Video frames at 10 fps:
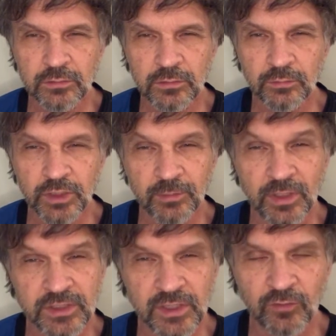played about
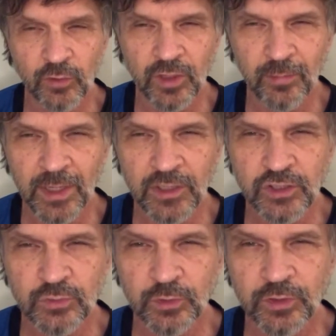7 or 8
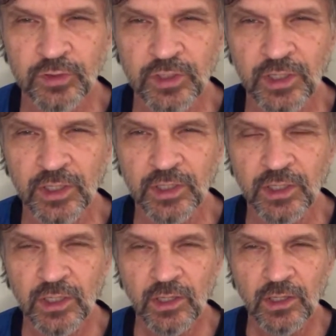matches with it today,
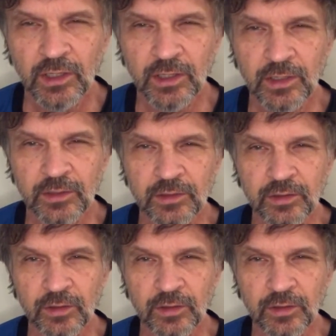and